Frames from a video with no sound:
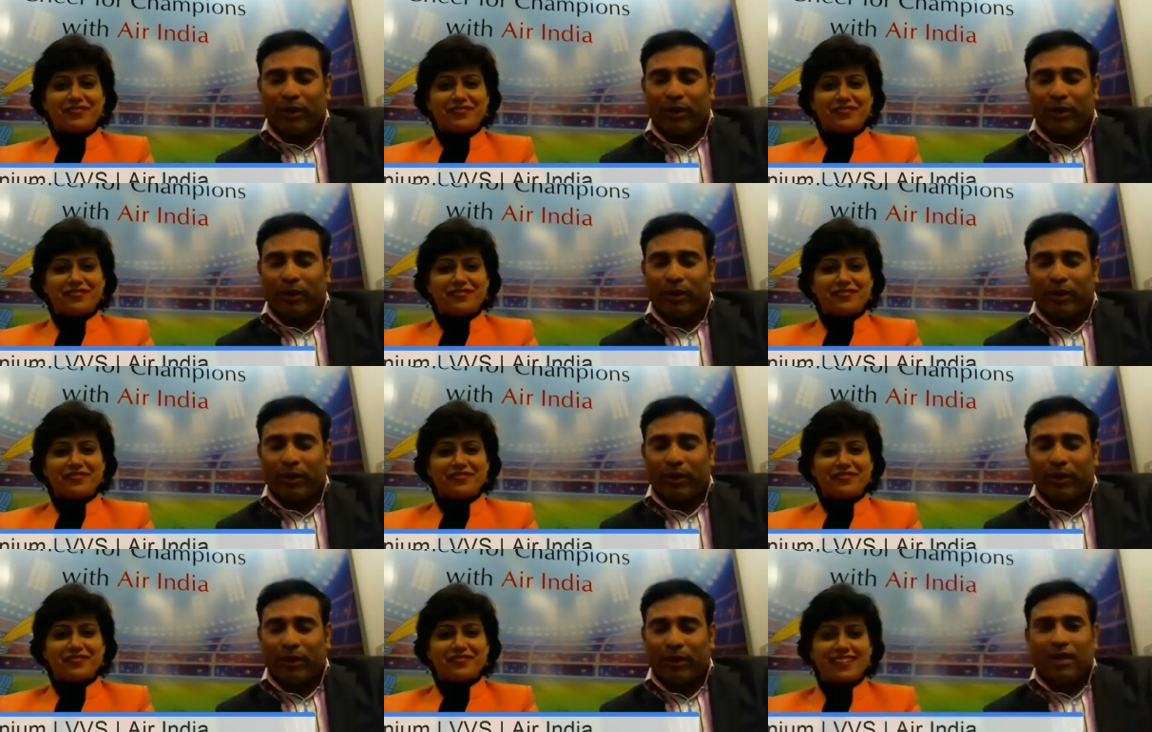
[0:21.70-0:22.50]
Speaker 1: And then
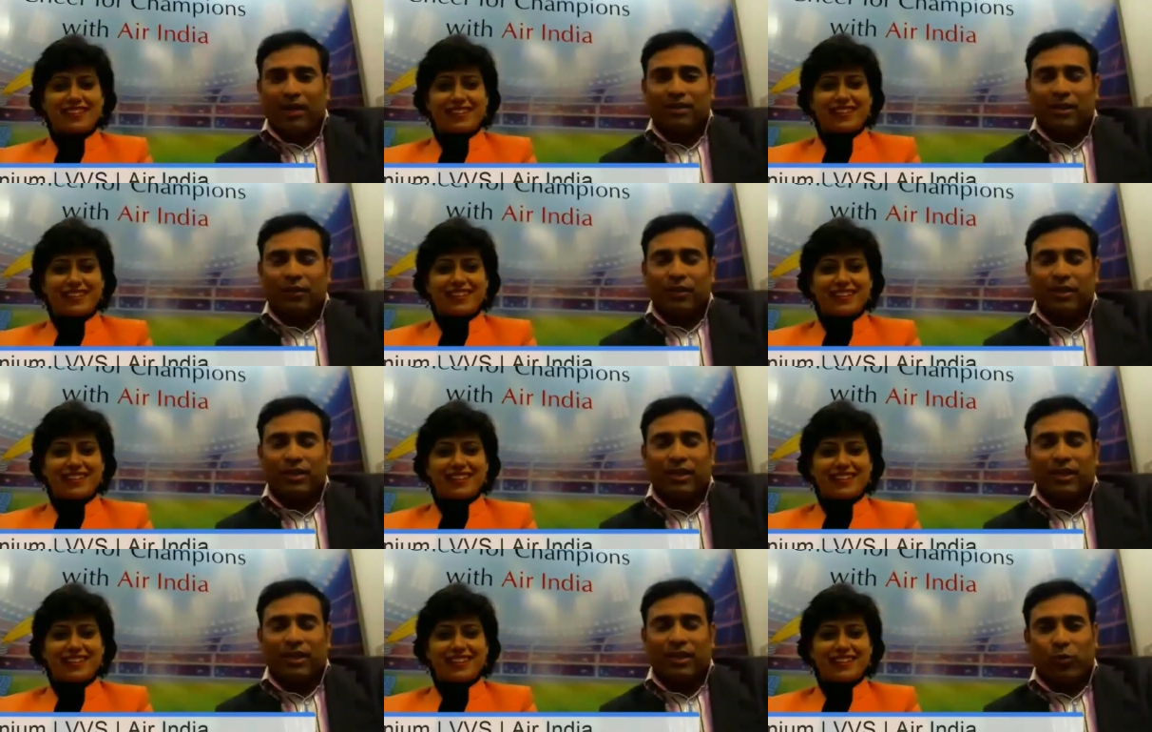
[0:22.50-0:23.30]
my son
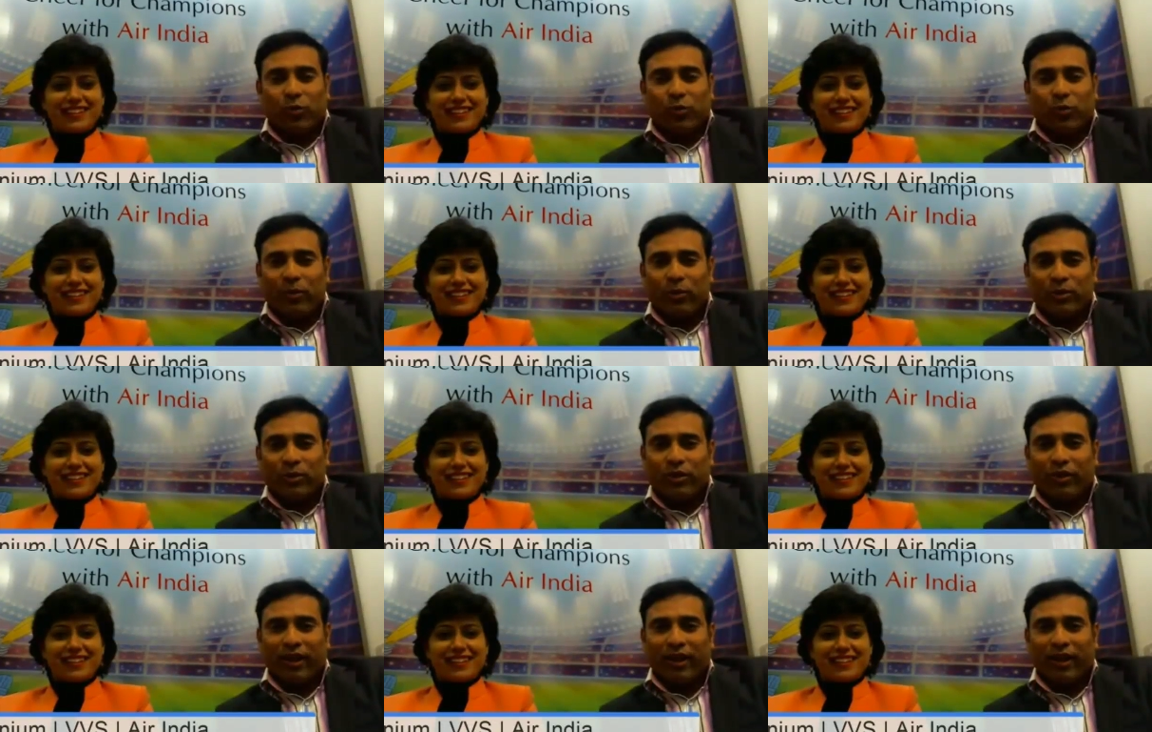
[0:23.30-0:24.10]
Sarvajit asked why I was
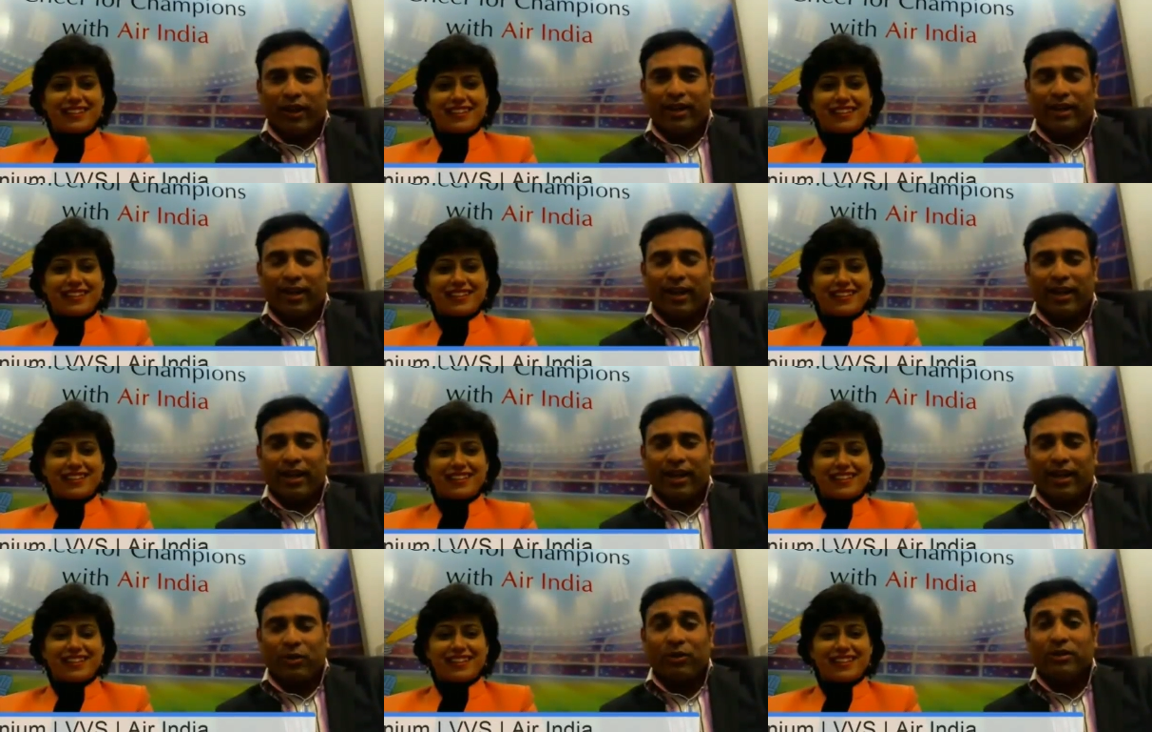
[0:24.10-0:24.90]
crying, and
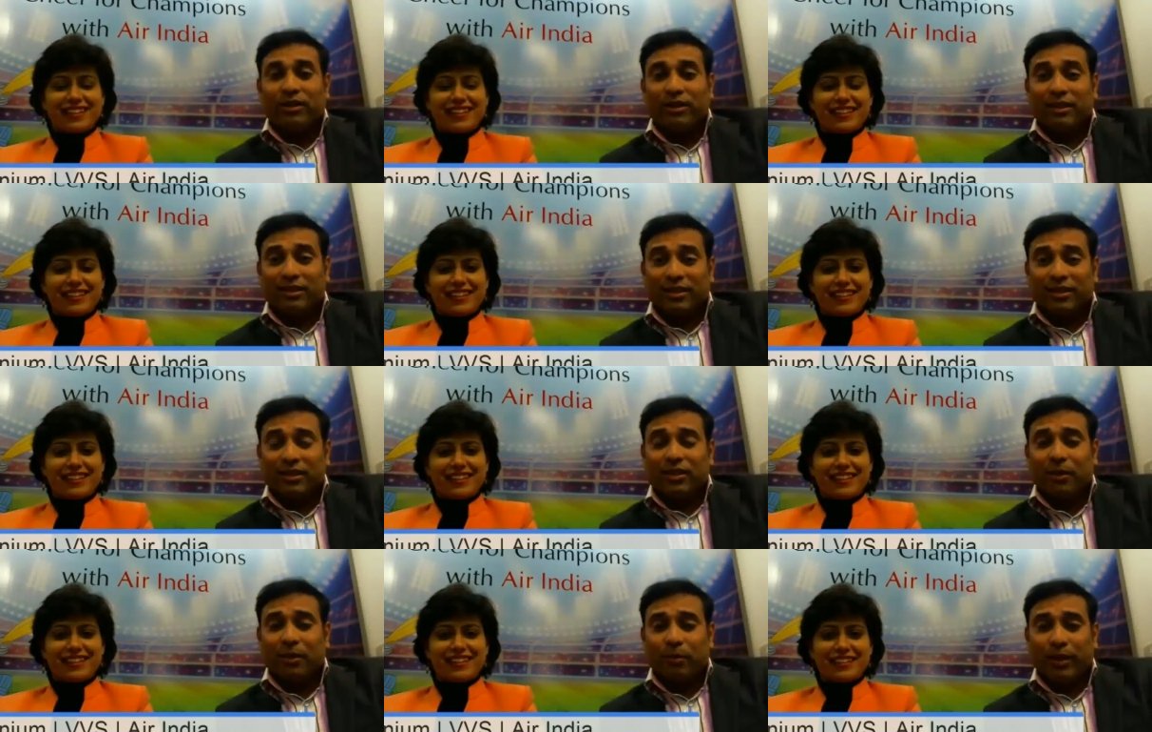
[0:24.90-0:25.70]
I told
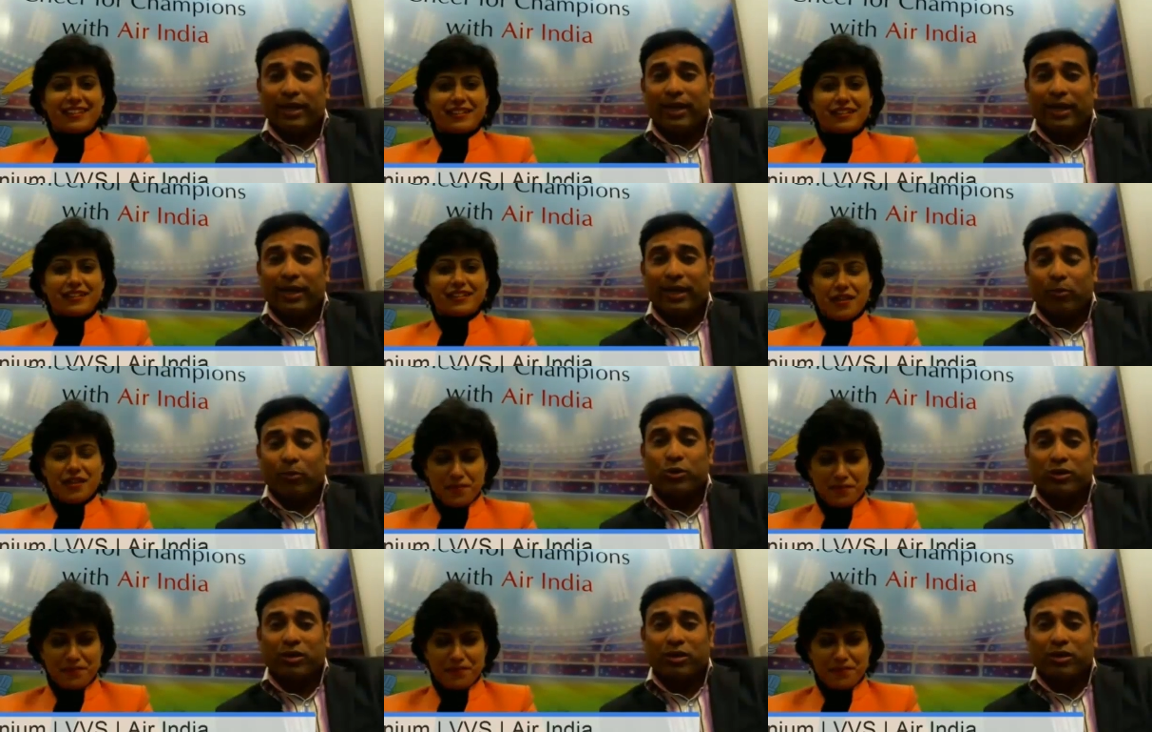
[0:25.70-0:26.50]
such a big
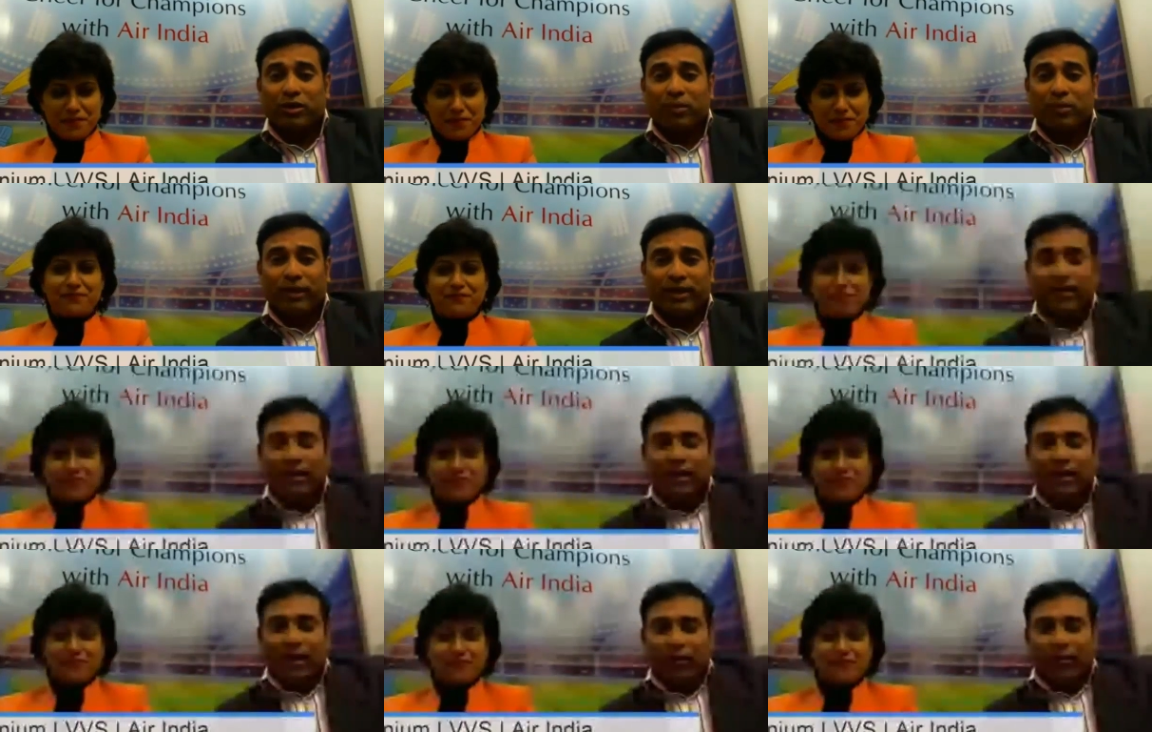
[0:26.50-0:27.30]
emotional moment
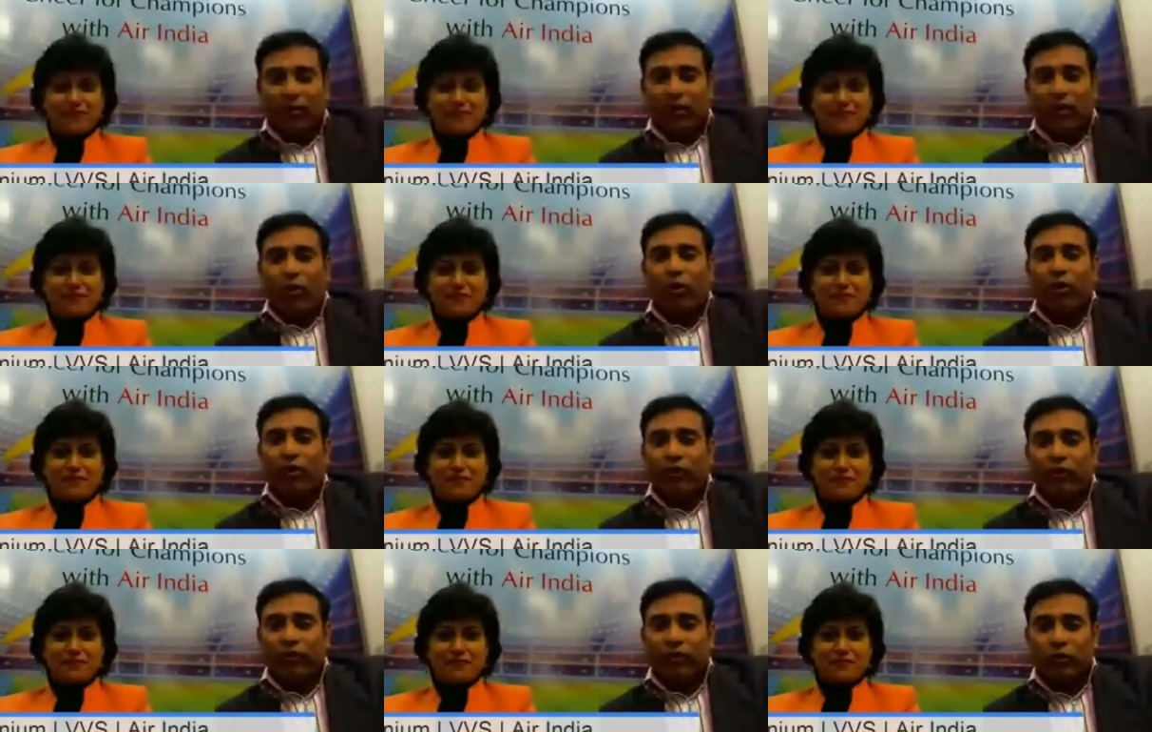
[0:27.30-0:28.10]
for all
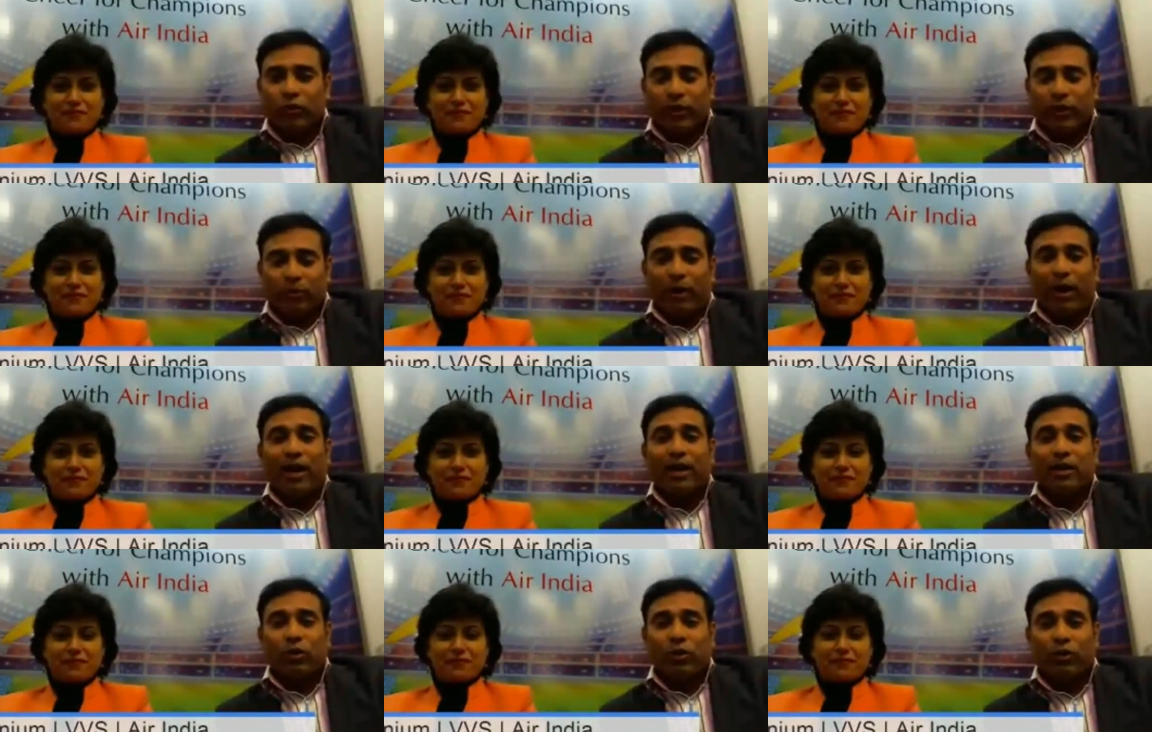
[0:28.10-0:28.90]
of us who were
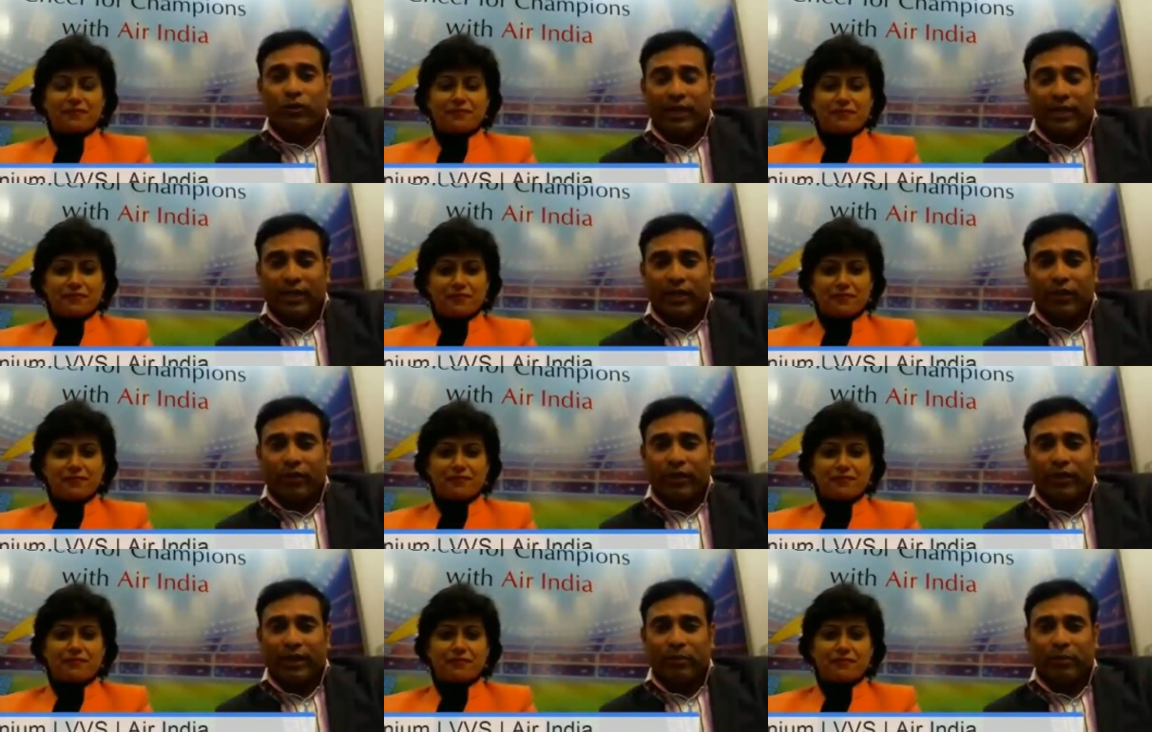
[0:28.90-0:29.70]
part of the Indian
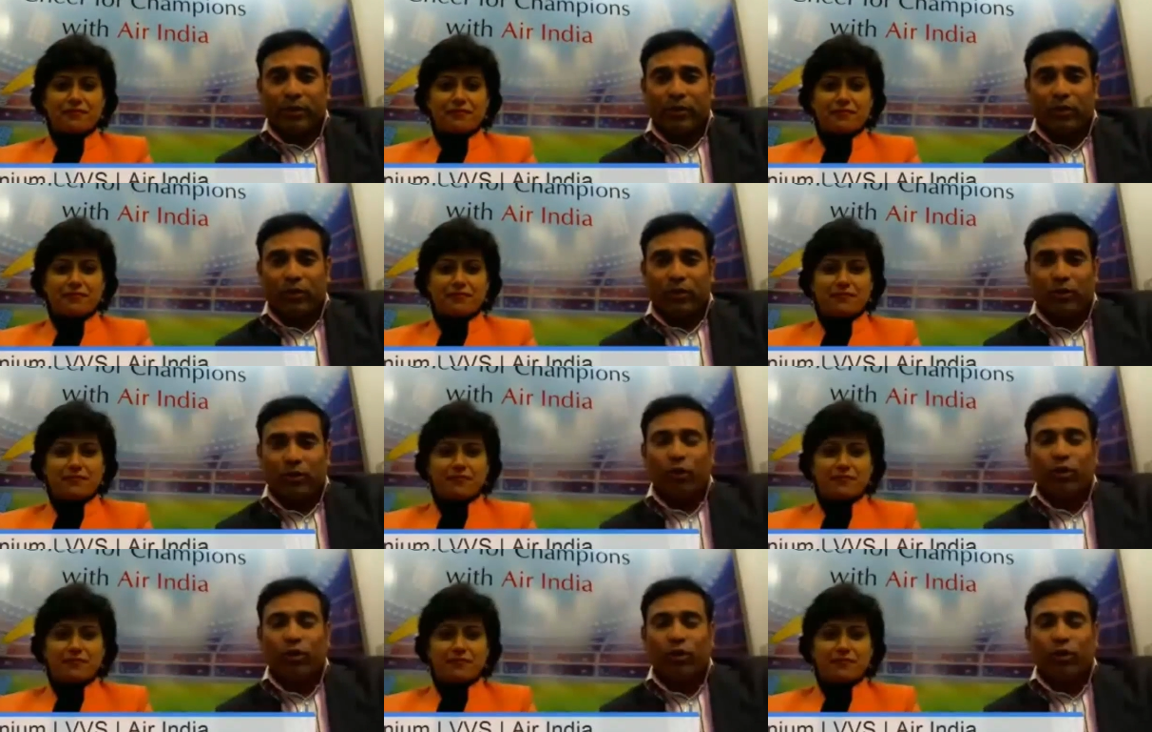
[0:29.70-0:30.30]
cricket, because all